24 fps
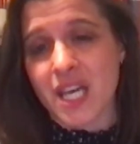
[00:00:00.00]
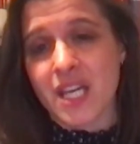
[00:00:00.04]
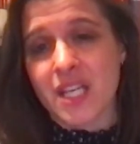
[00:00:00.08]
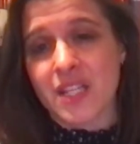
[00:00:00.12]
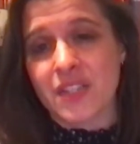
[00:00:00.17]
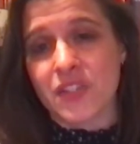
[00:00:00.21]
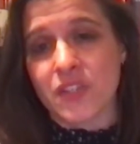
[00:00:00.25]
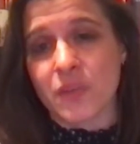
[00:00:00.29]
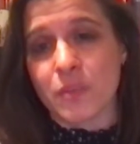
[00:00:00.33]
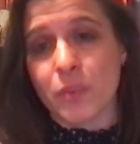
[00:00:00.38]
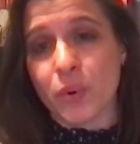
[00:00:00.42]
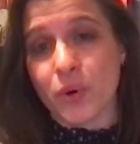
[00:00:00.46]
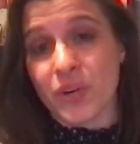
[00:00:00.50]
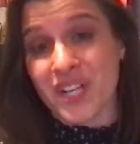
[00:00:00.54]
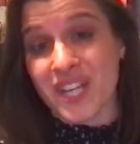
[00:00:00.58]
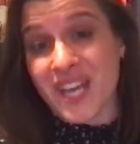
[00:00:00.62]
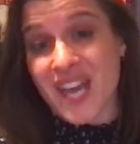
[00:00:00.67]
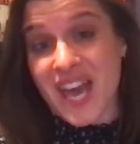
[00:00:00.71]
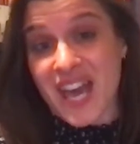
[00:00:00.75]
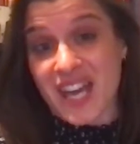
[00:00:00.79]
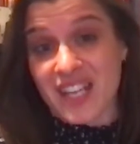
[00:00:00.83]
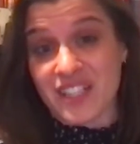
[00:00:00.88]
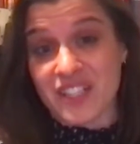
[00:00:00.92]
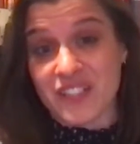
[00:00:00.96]
supporting
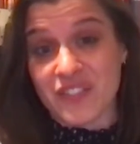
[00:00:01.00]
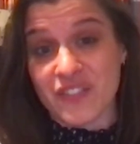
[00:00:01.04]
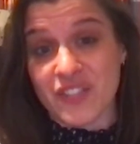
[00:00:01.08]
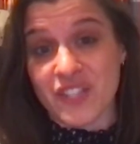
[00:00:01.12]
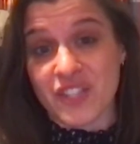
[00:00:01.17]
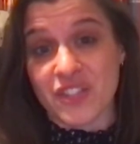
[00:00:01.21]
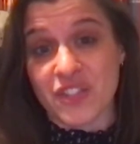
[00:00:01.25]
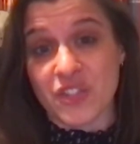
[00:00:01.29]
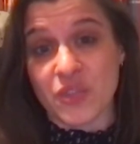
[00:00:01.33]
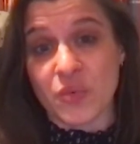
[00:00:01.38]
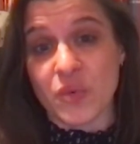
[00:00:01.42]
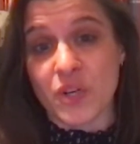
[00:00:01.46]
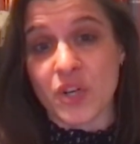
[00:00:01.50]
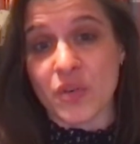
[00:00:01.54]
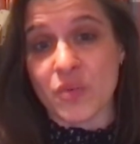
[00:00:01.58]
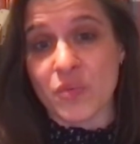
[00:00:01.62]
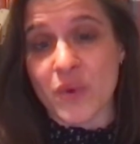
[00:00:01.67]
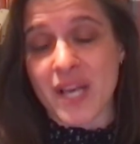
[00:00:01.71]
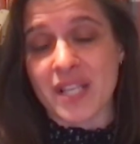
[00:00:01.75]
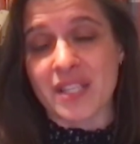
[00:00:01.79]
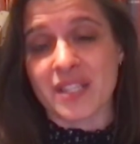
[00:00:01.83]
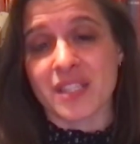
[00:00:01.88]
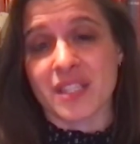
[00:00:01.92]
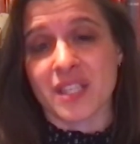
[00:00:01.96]
activists who were
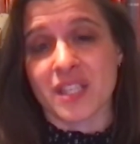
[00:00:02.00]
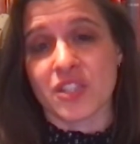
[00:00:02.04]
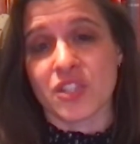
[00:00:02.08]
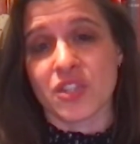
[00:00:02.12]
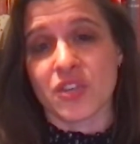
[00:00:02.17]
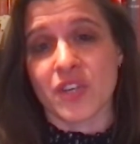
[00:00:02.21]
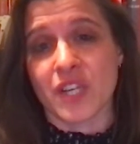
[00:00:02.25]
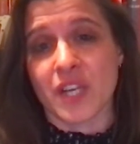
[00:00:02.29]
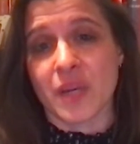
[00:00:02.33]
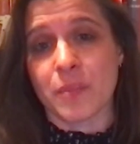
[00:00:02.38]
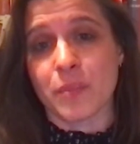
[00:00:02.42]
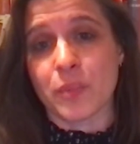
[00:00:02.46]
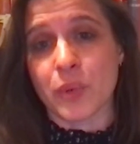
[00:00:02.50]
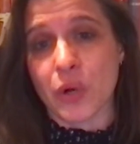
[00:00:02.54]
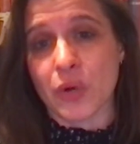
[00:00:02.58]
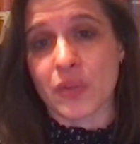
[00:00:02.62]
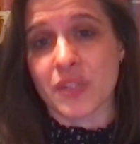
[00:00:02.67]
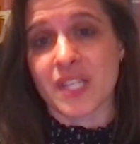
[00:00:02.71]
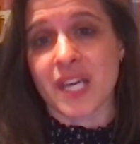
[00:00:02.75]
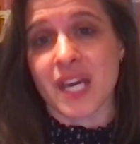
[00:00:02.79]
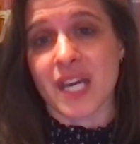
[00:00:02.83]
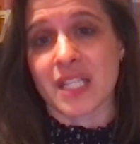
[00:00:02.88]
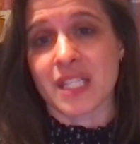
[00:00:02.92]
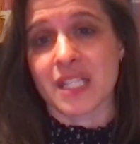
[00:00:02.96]
arrested during a
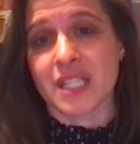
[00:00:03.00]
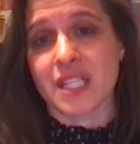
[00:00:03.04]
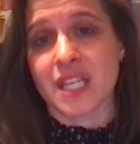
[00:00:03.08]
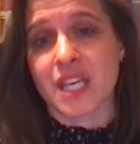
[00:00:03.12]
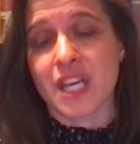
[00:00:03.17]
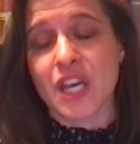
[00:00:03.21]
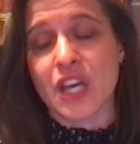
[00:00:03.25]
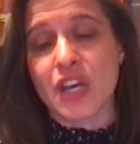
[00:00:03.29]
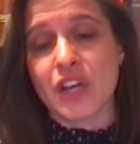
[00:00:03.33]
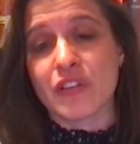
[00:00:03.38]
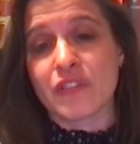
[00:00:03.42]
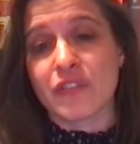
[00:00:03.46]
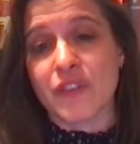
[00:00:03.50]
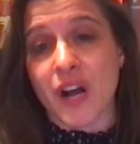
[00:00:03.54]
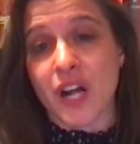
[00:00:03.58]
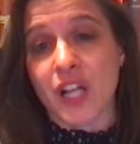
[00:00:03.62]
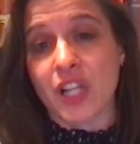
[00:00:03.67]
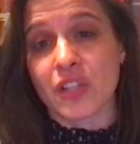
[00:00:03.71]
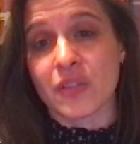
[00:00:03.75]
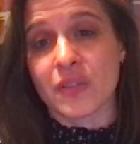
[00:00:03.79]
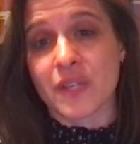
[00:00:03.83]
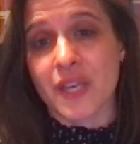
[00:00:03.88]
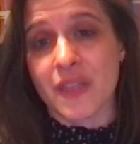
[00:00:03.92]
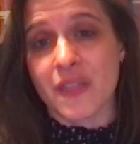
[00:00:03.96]
protest
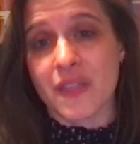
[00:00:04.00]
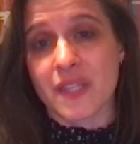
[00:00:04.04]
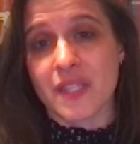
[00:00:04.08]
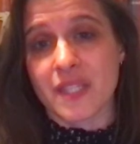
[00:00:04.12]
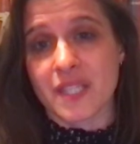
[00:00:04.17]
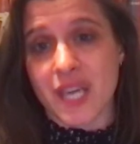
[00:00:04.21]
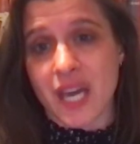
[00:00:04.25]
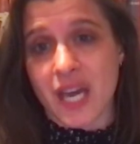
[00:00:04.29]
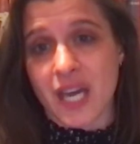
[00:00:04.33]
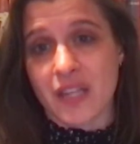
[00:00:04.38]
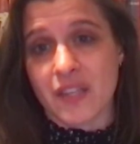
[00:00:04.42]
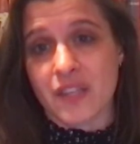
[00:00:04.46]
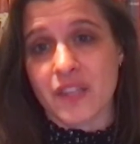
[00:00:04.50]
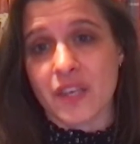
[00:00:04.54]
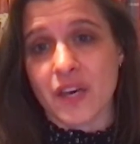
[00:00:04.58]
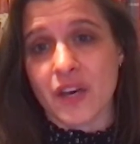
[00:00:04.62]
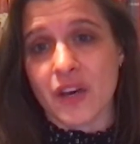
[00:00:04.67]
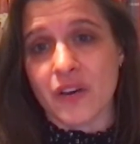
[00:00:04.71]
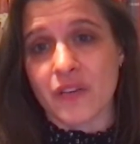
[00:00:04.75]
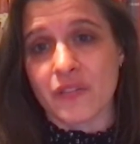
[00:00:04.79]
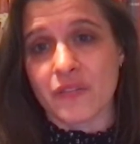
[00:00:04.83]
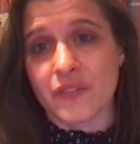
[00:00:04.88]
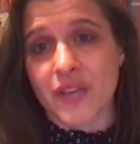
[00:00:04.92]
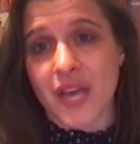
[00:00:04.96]
following the death
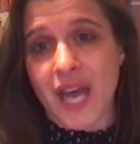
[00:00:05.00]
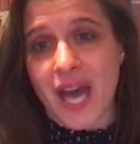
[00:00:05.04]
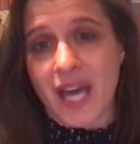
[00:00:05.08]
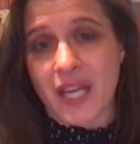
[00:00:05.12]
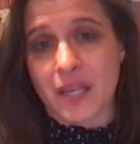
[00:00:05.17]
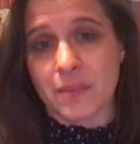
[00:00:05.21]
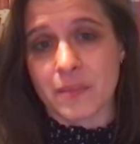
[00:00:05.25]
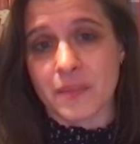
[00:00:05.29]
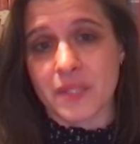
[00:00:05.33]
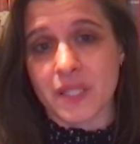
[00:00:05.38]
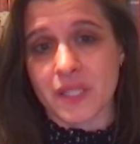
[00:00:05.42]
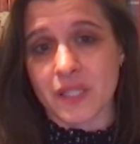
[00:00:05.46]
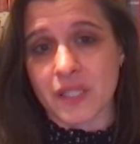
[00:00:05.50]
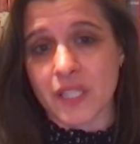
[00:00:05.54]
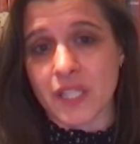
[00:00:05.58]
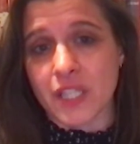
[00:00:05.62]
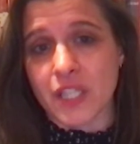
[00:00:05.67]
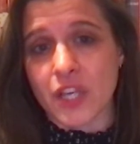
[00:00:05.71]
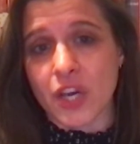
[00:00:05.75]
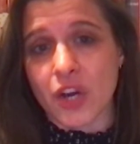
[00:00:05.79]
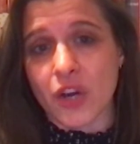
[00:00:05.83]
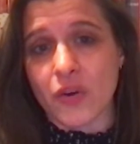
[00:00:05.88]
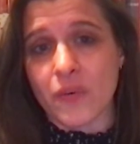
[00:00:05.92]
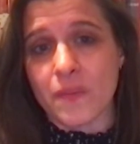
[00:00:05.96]
of Adam
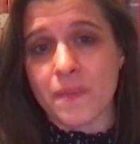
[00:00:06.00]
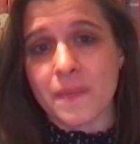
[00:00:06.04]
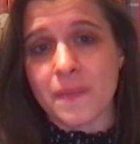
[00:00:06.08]
Toledo.